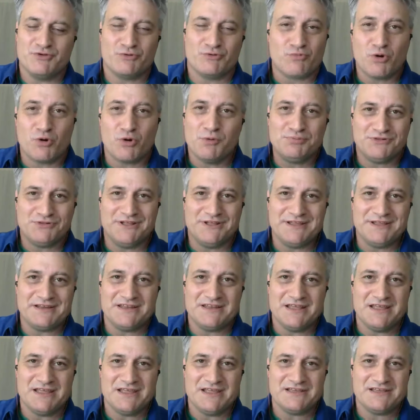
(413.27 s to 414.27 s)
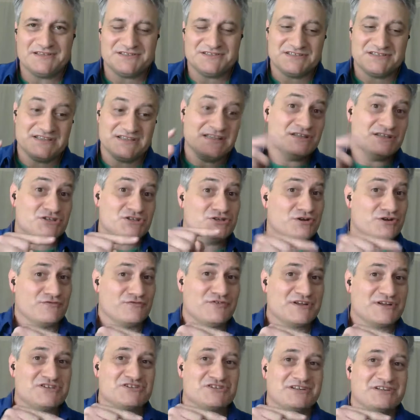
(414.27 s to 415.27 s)
role-playing days into your
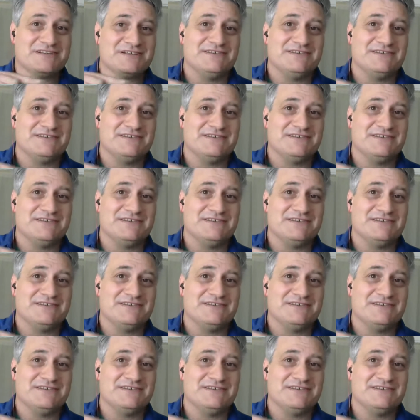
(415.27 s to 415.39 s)
fiction?